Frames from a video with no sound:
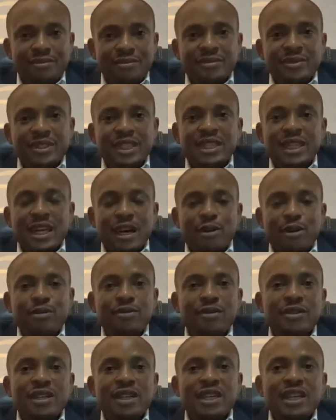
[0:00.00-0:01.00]
Now,
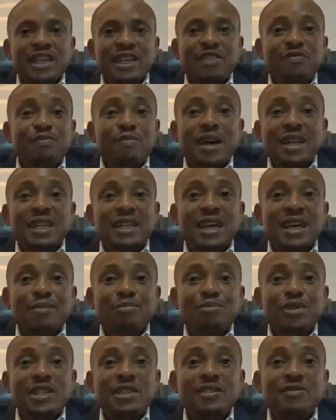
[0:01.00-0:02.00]
if partner
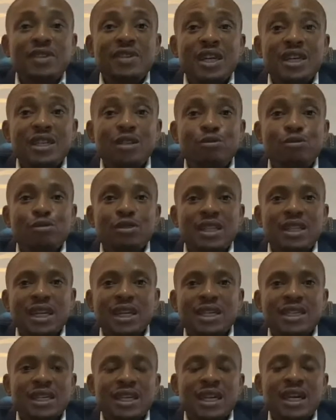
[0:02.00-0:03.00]
B is very good
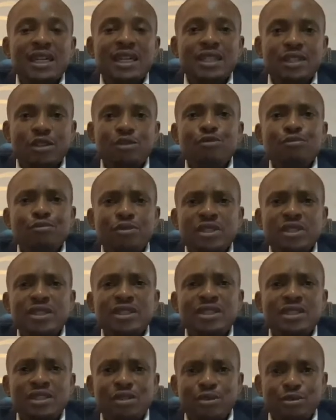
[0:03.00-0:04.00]
technically, it should be
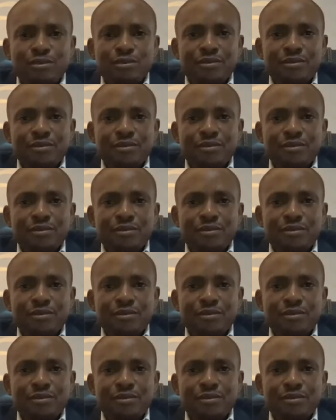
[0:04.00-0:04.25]
CTO.